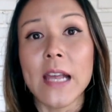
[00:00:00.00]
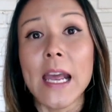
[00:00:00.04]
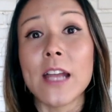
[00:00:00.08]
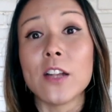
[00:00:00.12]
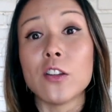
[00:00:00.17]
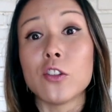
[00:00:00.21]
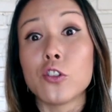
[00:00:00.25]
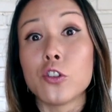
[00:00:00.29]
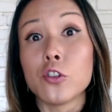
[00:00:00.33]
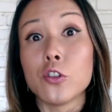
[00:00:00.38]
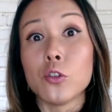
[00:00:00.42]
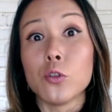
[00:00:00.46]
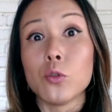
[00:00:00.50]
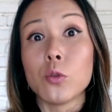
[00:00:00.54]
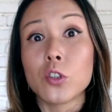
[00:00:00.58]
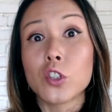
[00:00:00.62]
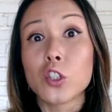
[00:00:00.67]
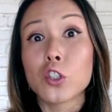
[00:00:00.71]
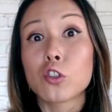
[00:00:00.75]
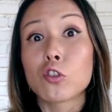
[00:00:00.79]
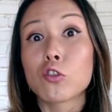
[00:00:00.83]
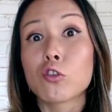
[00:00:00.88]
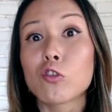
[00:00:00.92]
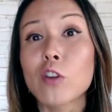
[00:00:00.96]
and to
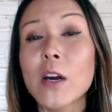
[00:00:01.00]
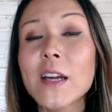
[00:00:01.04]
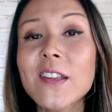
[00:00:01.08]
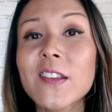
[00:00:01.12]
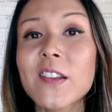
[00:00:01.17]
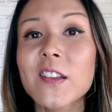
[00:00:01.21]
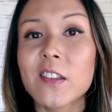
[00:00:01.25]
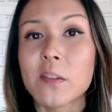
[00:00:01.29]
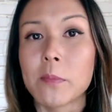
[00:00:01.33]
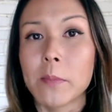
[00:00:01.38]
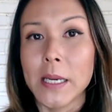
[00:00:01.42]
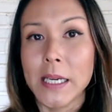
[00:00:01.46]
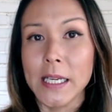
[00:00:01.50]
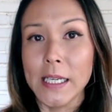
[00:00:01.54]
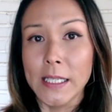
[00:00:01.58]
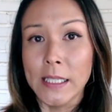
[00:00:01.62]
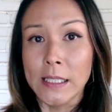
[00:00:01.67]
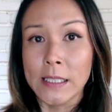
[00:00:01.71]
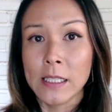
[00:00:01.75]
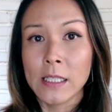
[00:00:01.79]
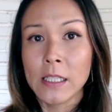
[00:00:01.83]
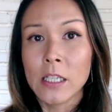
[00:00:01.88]
trust me.